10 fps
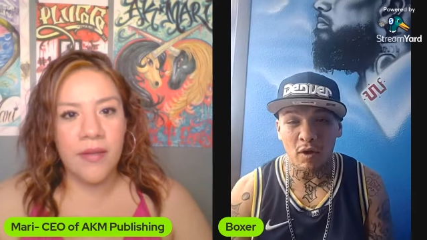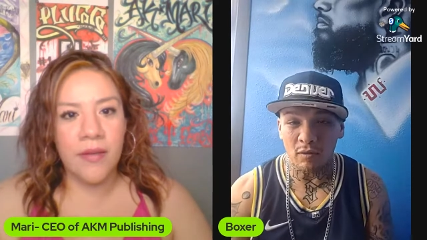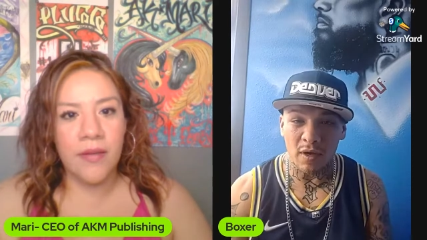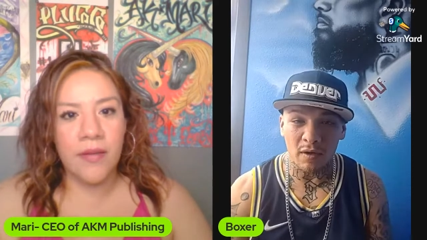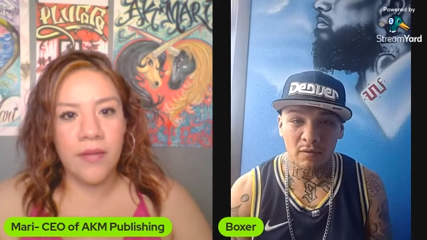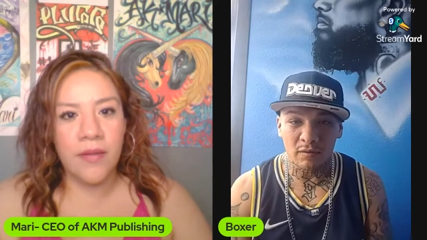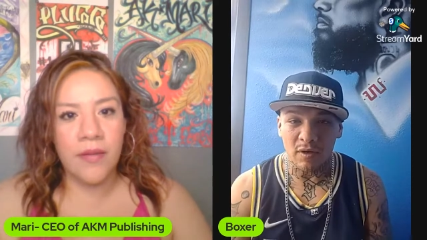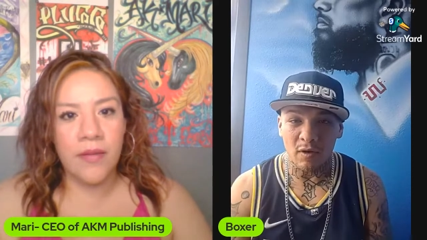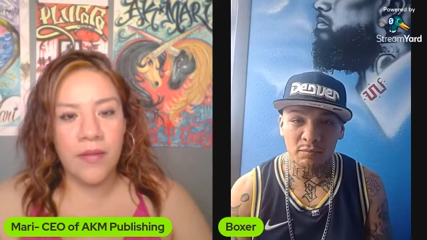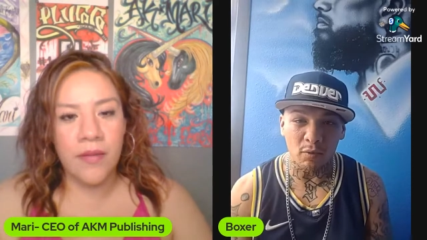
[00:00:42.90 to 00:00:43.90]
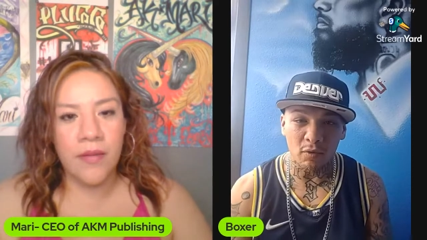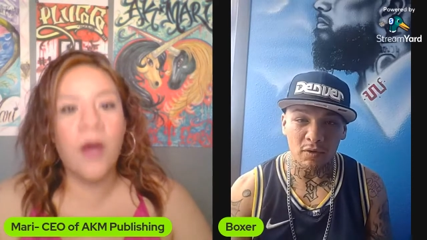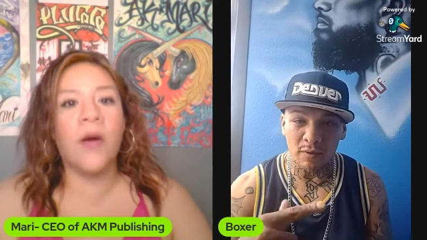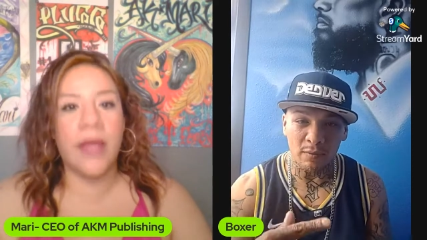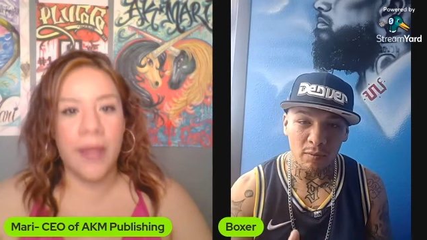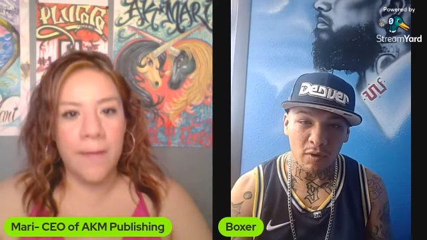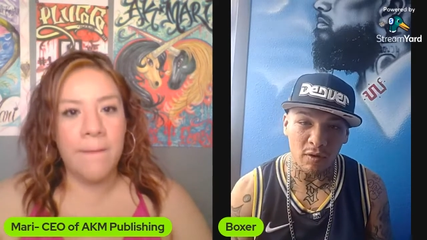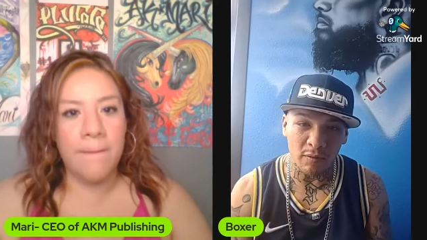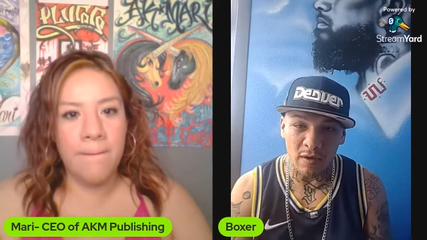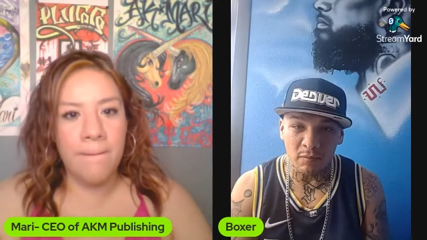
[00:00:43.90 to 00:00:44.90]
Speaker 1: Colorado. I was born in okay. Pueblo,
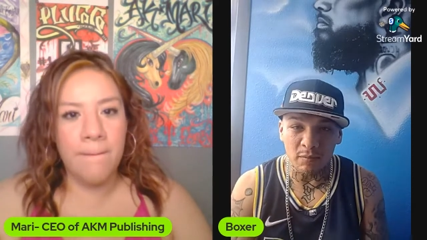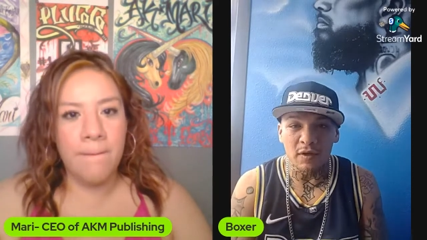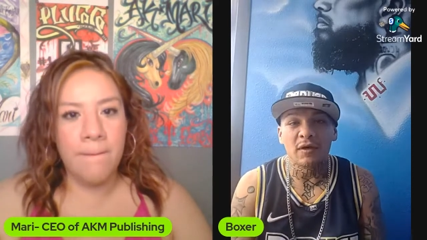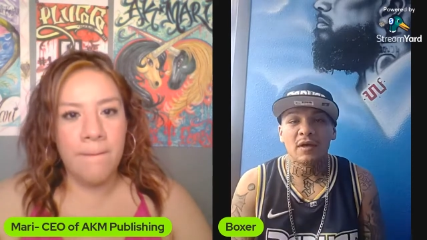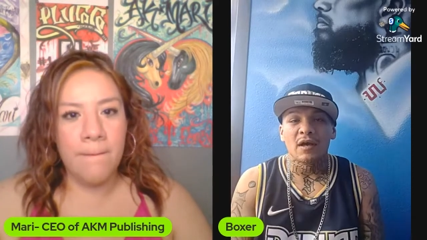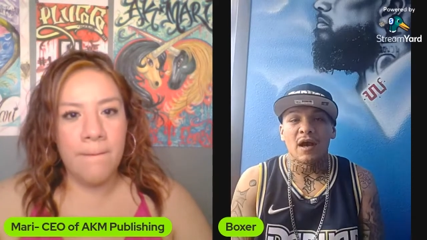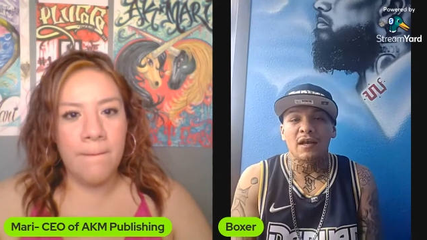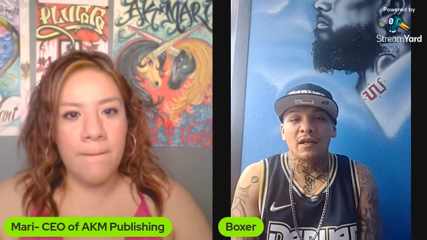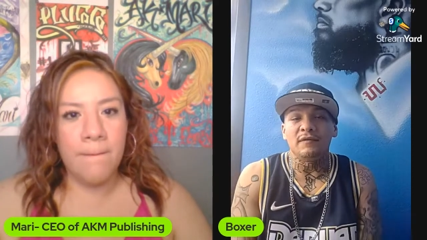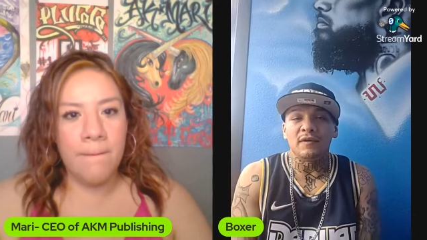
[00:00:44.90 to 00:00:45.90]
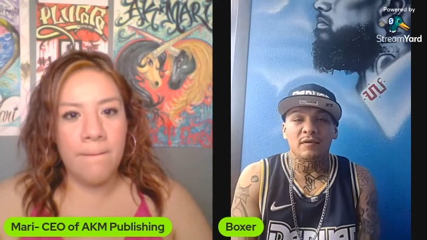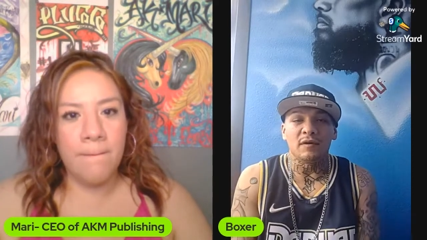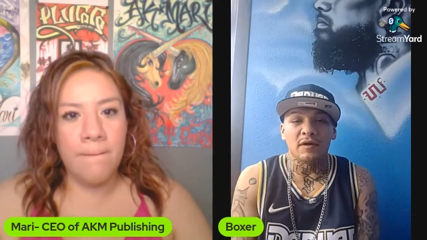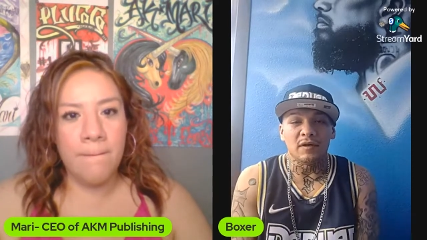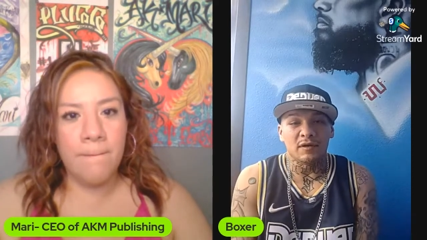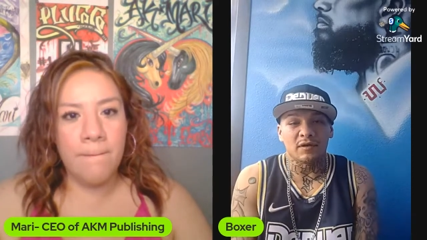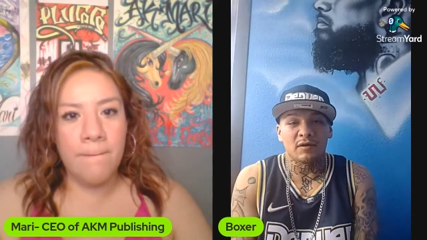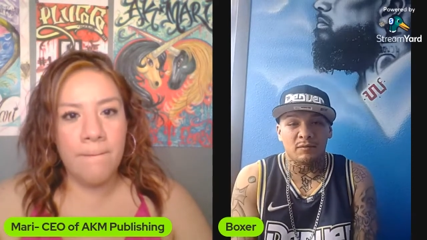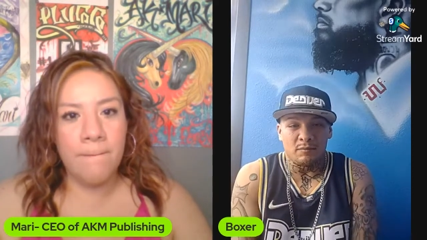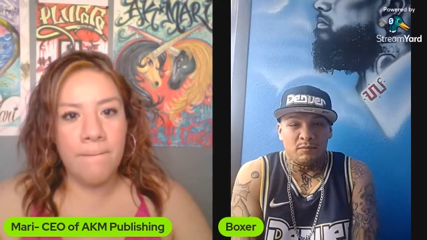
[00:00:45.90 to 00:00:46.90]
Colorado, but I live in uh,
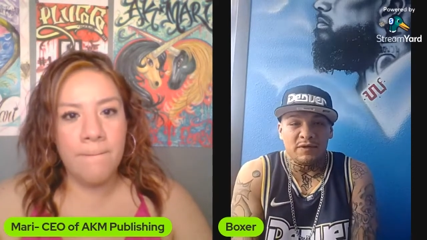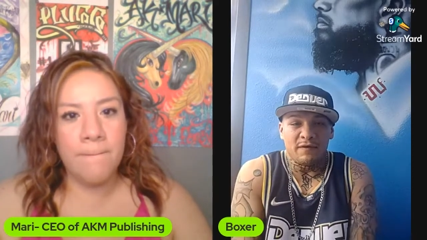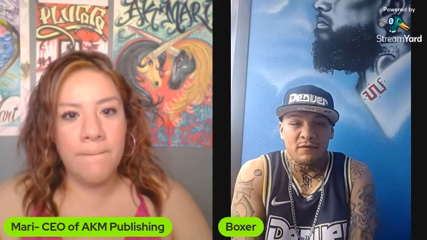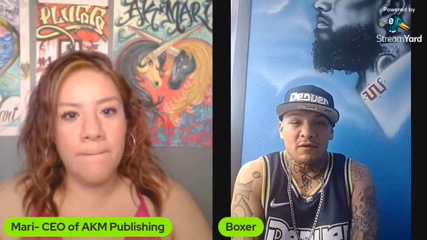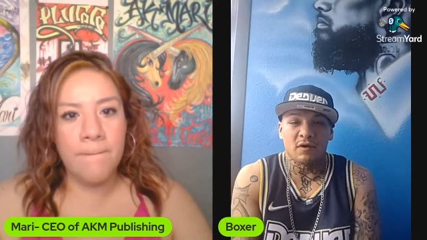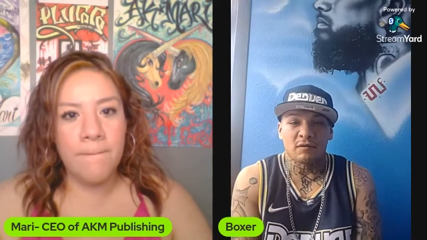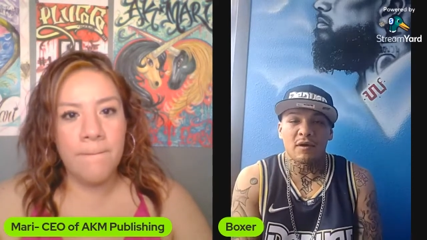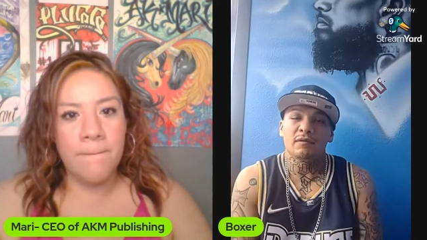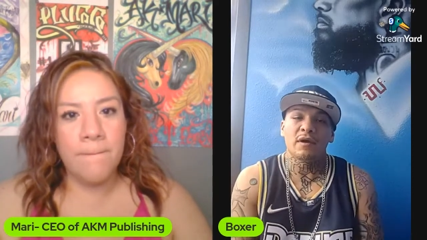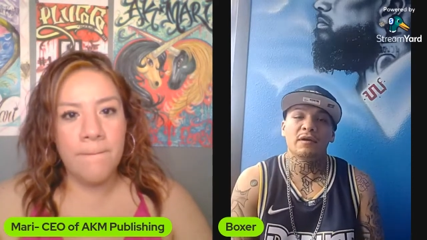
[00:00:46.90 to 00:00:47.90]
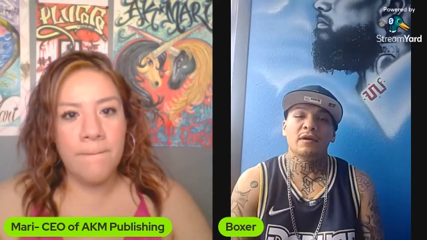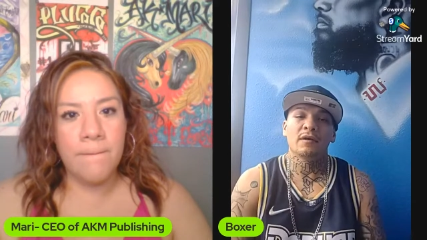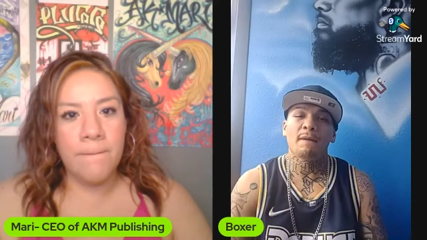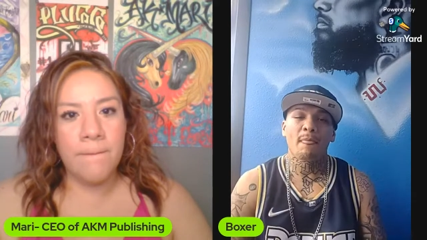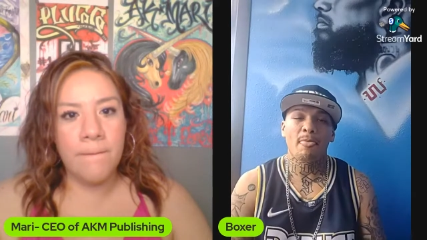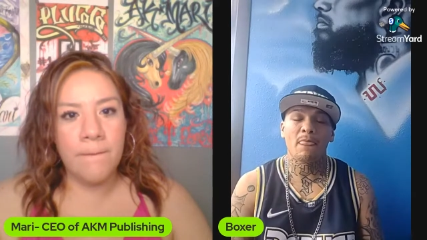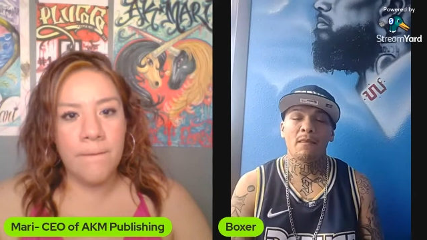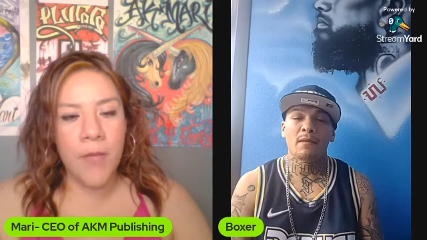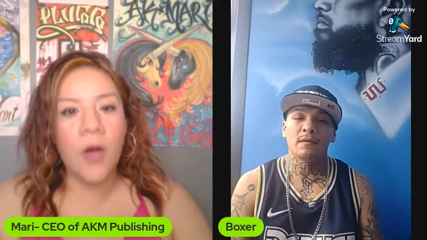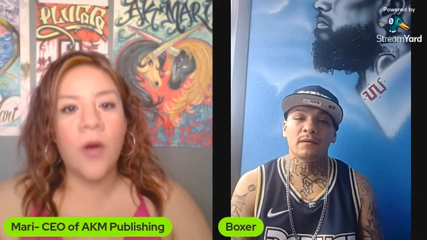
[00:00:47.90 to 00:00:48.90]
Denver, Colorado right now.
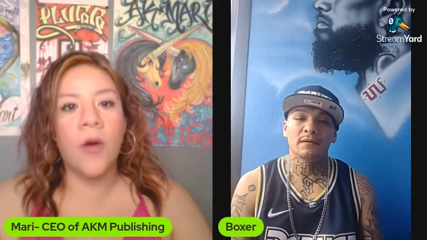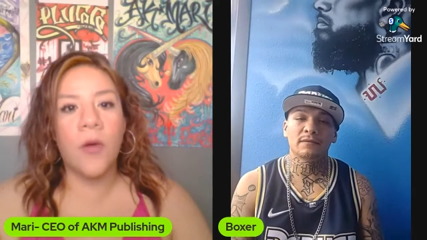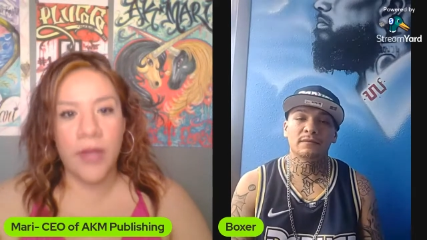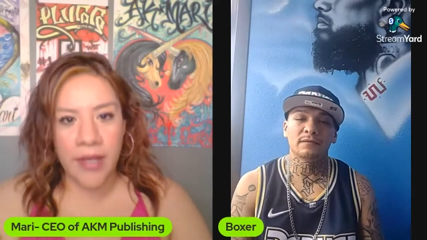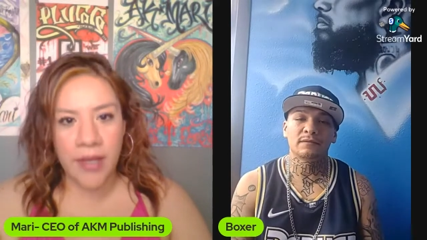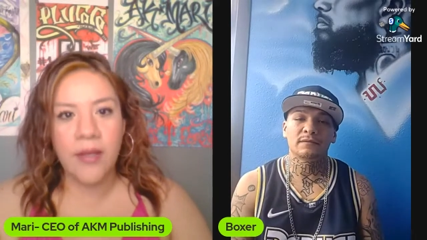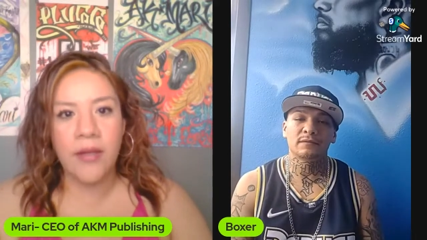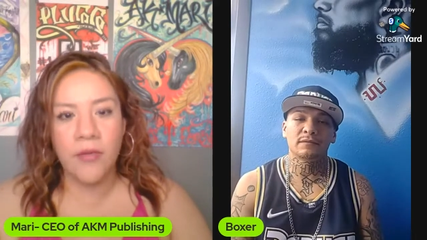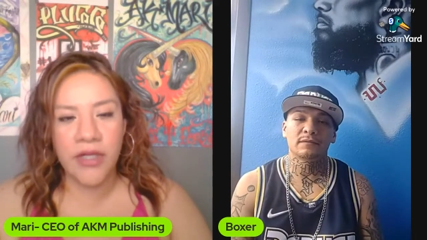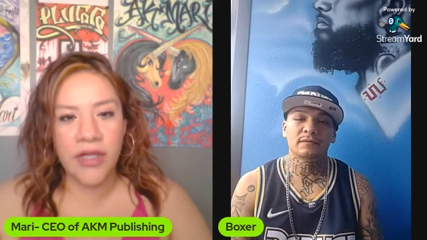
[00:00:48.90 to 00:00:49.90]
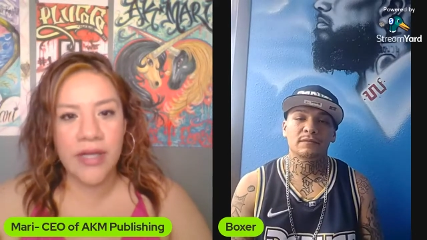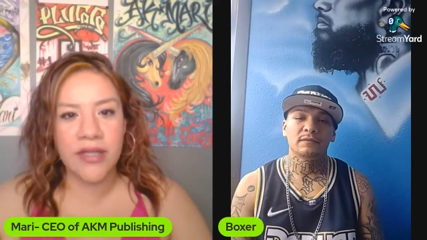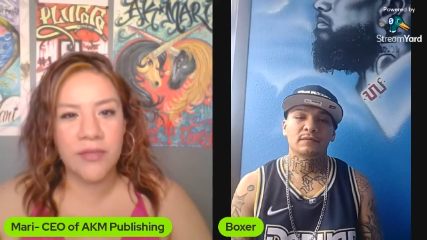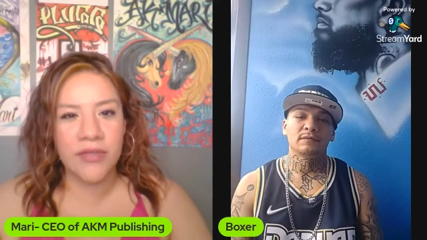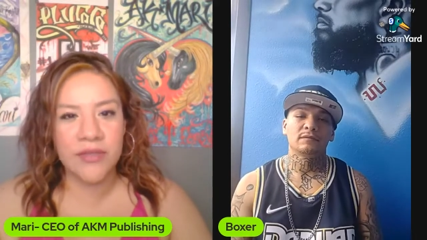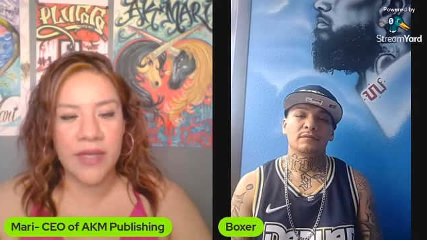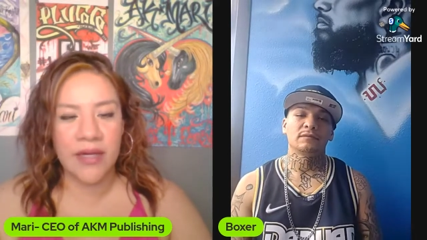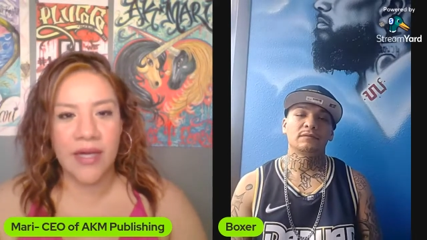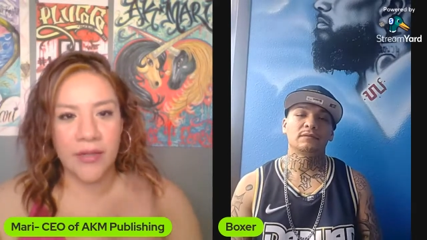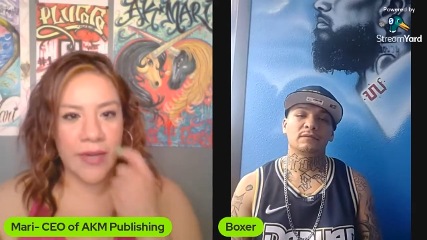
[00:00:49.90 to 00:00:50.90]
Speaker 2: Oh, okay. What do you like the most about
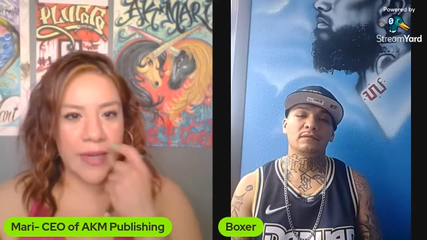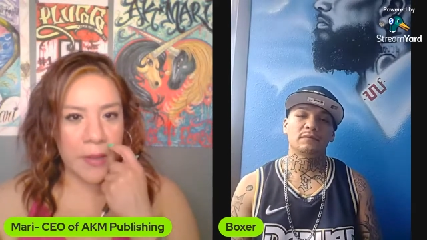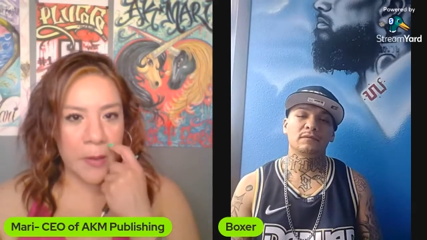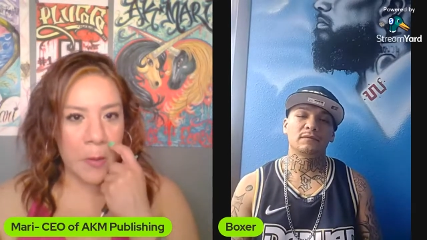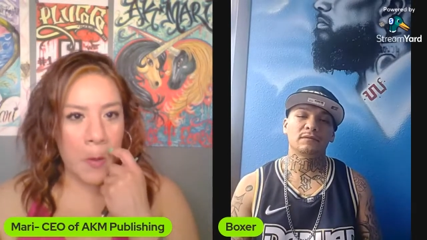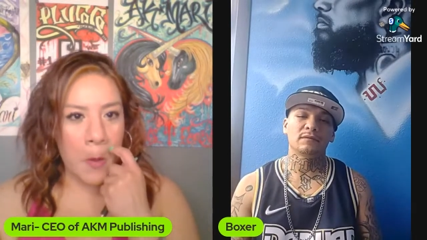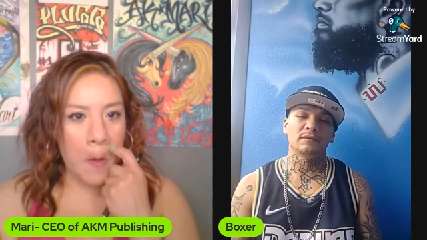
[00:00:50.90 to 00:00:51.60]
Colorado?